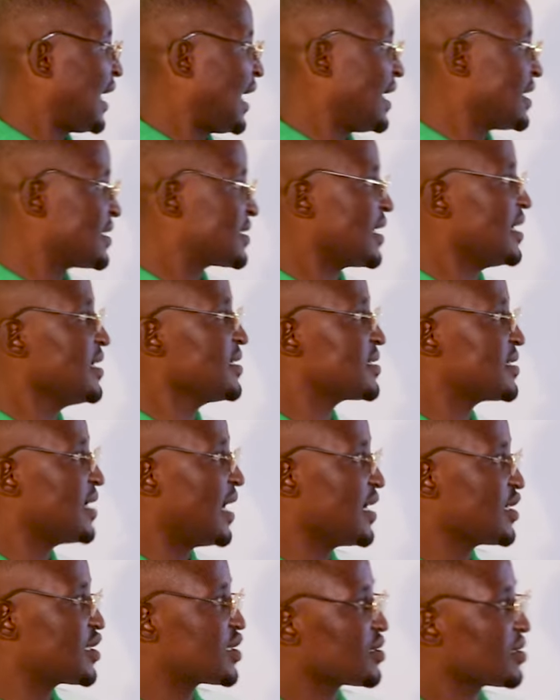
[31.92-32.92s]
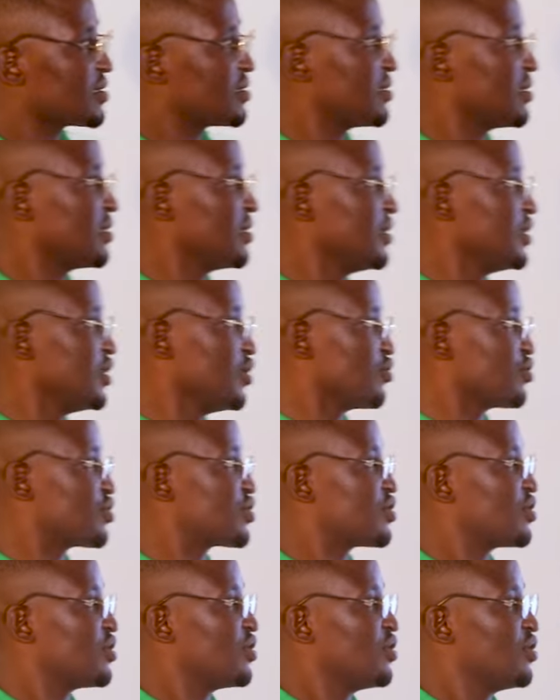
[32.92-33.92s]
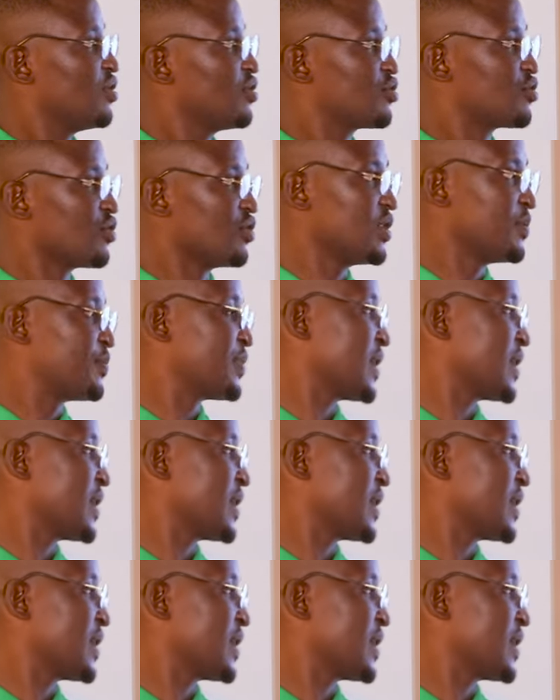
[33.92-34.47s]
I sent dash news to the